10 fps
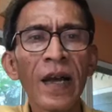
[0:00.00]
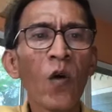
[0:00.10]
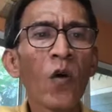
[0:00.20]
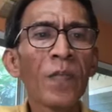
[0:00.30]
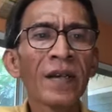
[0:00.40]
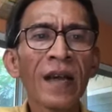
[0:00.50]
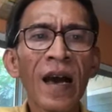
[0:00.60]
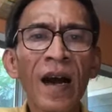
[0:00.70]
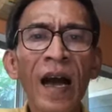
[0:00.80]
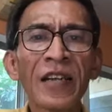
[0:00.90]
I opened
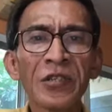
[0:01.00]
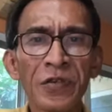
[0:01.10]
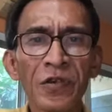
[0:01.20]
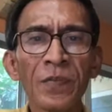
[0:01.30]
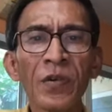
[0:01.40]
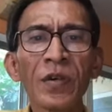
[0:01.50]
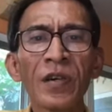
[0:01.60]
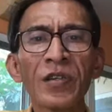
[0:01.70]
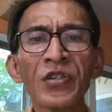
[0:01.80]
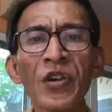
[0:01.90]
a cartoon
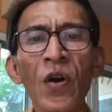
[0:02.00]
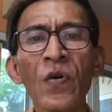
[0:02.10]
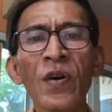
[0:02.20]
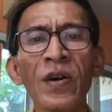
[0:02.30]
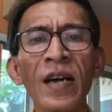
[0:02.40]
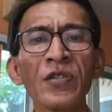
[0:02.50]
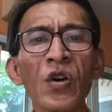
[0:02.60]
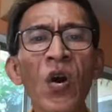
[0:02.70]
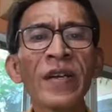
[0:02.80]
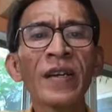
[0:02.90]
book, show her a
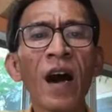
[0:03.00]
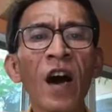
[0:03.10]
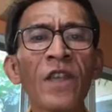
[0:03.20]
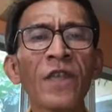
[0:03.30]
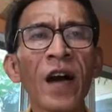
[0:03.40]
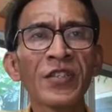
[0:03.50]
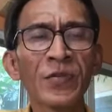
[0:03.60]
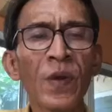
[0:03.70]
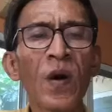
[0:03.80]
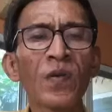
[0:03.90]
drawing of a
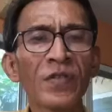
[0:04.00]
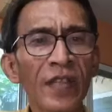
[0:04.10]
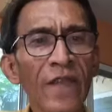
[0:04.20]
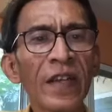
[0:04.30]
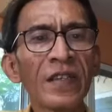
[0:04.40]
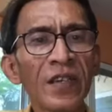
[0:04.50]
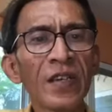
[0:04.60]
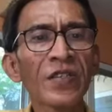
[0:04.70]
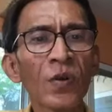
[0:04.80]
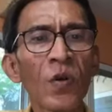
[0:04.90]
small
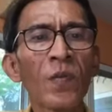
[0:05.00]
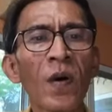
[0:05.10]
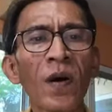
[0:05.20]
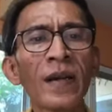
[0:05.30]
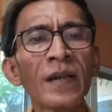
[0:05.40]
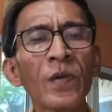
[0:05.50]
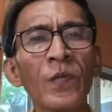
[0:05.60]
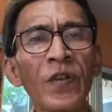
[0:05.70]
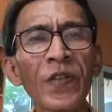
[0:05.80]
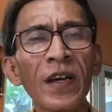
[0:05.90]
7-year-old boy
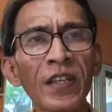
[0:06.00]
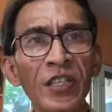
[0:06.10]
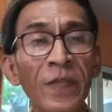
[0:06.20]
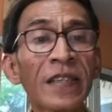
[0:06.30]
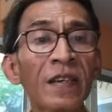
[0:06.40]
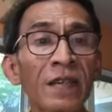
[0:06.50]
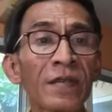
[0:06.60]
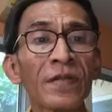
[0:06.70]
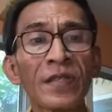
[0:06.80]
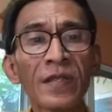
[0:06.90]
with
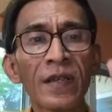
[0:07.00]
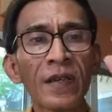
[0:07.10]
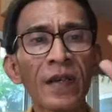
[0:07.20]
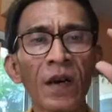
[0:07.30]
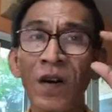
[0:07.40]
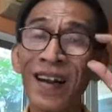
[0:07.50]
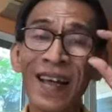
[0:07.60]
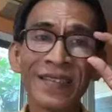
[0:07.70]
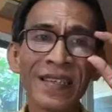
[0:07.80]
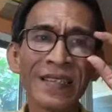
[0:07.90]
spectacles or
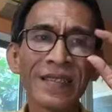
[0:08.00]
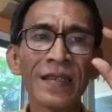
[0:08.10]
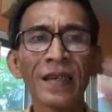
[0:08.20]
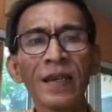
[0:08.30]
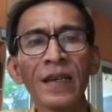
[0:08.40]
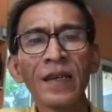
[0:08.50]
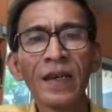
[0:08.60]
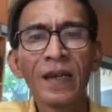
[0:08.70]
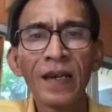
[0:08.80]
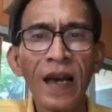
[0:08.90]
glasses,
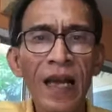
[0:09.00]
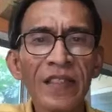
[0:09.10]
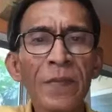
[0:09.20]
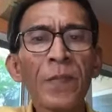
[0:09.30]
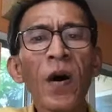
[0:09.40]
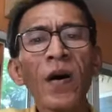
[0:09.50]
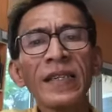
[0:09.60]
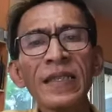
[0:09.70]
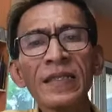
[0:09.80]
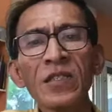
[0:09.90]
and then
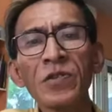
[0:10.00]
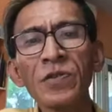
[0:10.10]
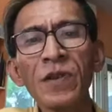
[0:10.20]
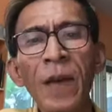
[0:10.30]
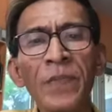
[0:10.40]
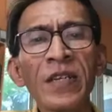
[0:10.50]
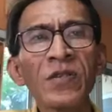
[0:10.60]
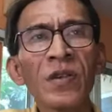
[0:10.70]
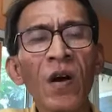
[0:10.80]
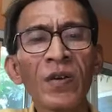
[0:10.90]
pointed to a
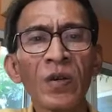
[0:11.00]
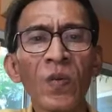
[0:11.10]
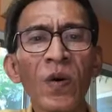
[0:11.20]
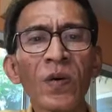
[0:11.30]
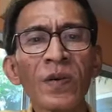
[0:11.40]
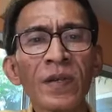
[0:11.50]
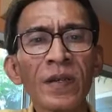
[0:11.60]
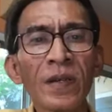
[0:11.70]
picture on the wall.